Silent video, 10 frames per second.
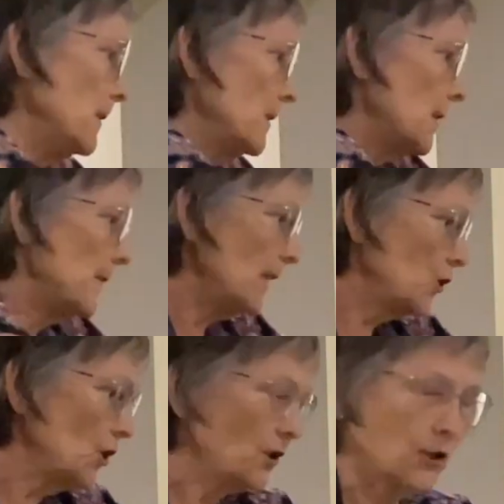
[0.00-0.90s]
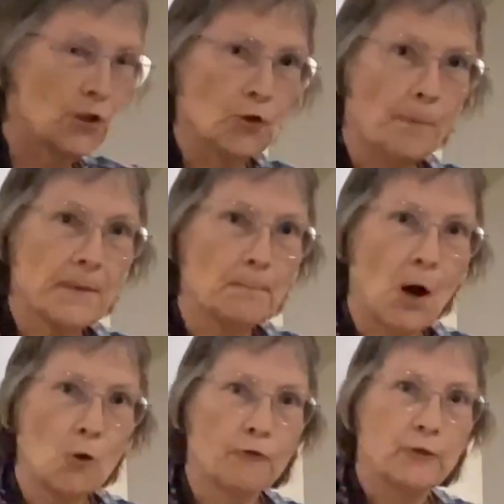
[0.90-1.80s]
And that's just to stop the
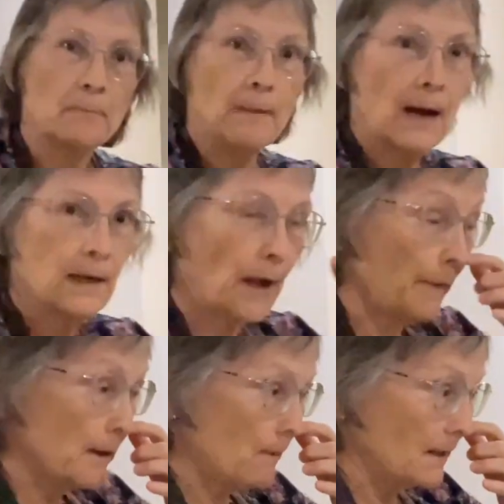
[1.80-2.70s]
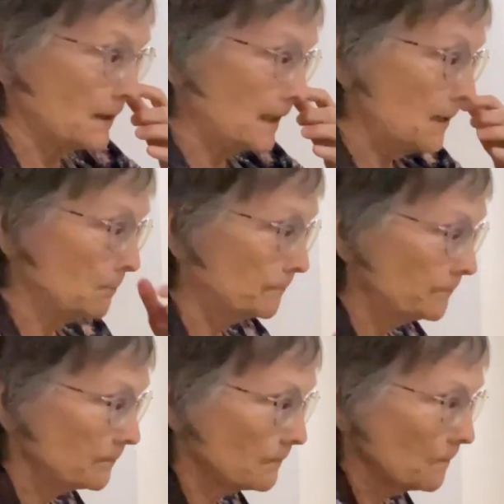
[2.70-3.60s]
bowl from going rusty
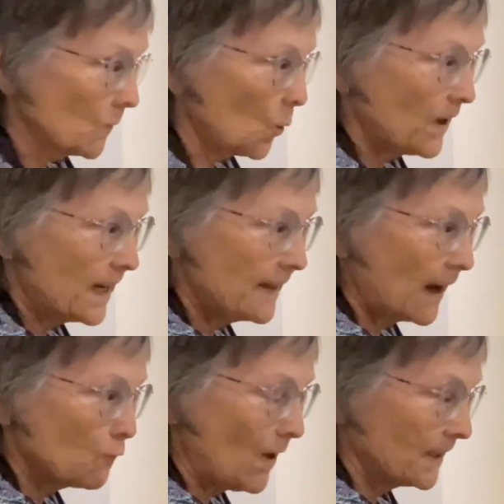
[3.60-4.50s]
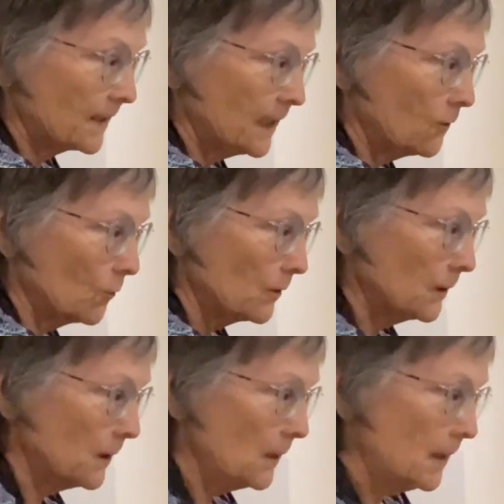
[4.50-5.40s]
or getting that rusty
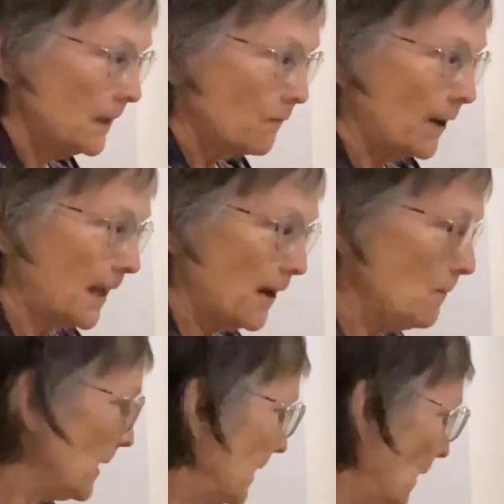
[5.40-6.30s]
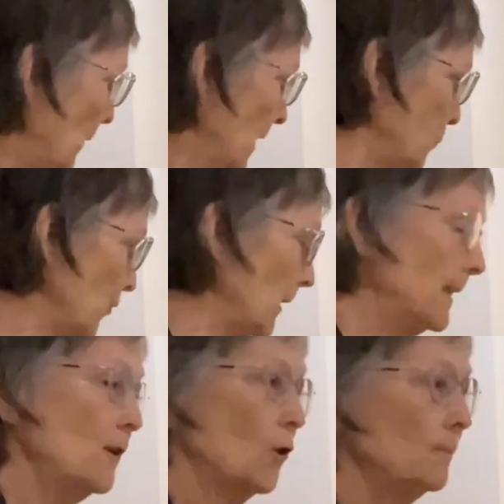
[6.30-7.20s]
look. Rightio. Now we're going to put the
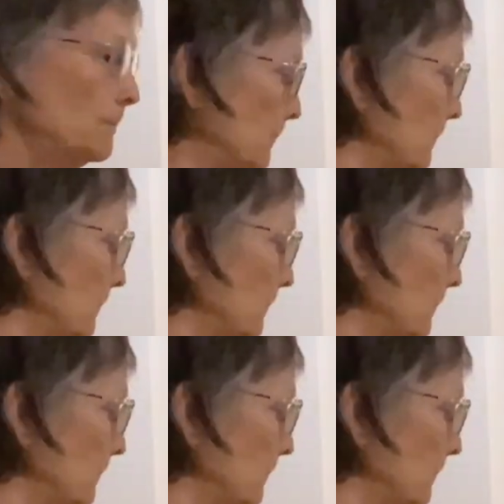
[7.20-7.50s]
lid on.